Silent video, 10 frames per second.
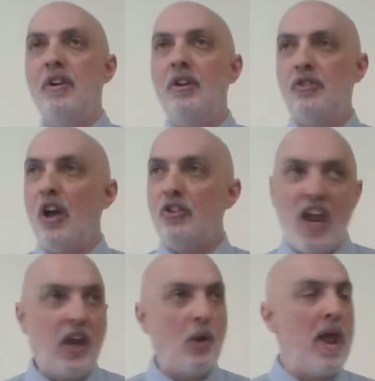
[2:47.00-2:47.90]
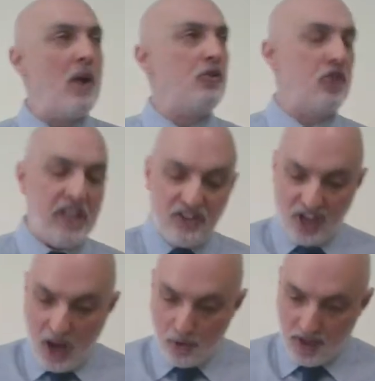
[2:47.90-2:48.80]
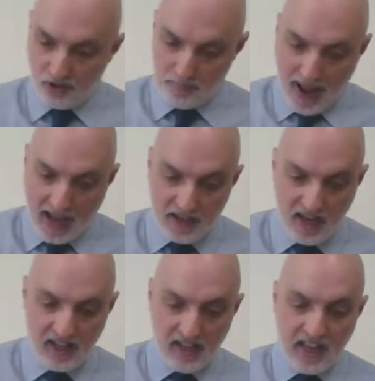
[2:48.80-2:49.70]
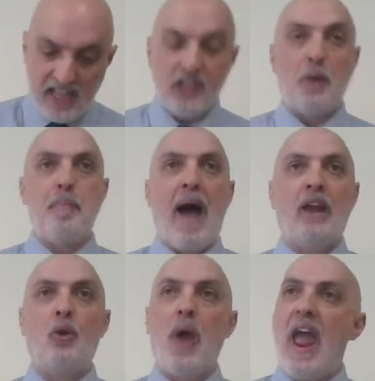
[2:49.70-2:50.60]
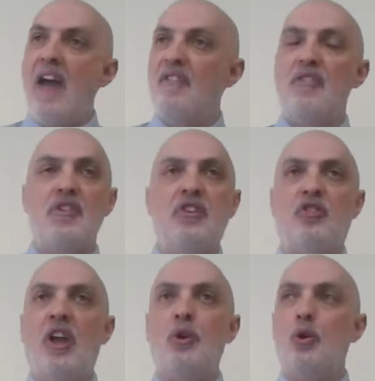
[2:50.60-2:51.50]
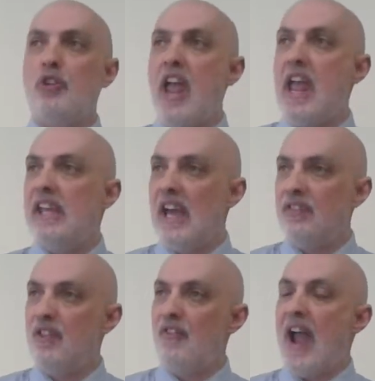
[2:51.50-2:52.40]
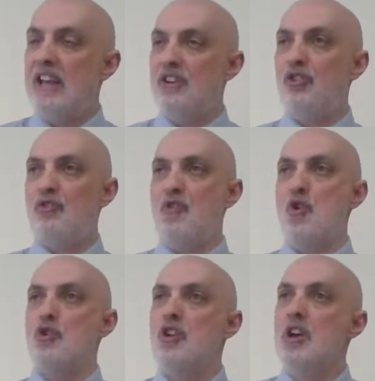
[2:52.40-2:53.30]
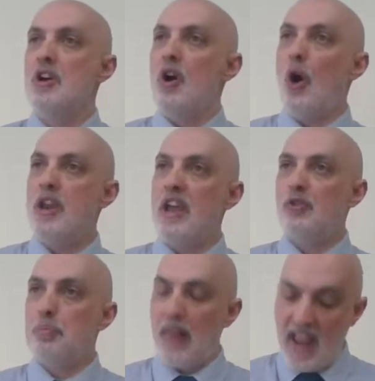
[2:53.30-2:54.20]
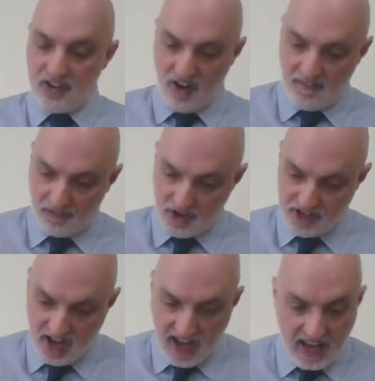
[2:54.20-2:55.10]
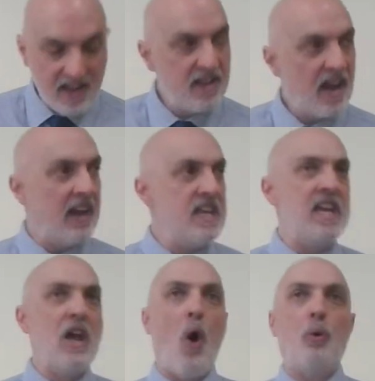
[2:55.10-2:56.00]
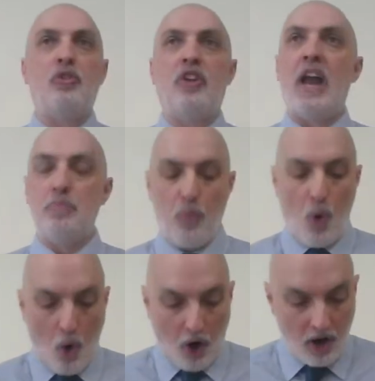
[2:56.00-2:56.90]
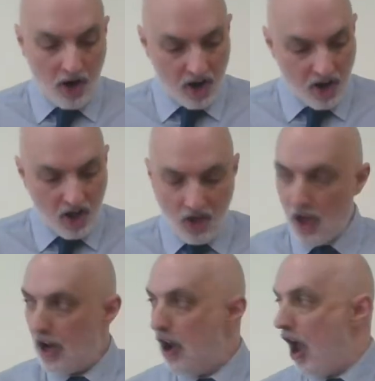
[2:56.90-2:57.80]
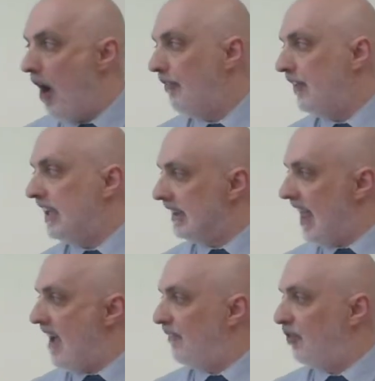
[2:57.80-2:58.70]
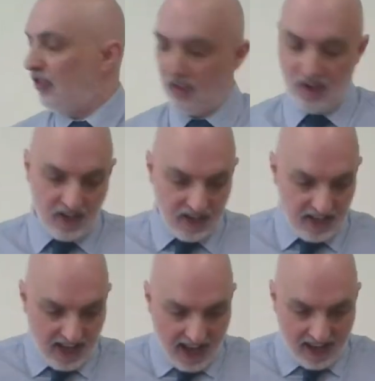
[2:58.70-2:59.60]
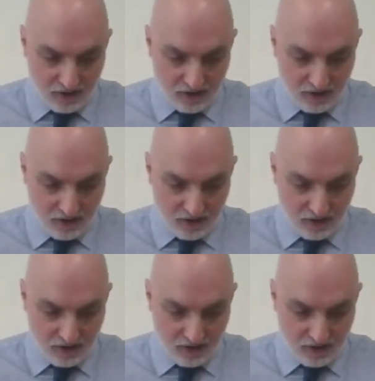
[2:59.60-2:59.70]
to a takeaway or to eat out. This man, he had a banquet every single day. He had the finest food on his plate every day. And he always had more than enough. He lives in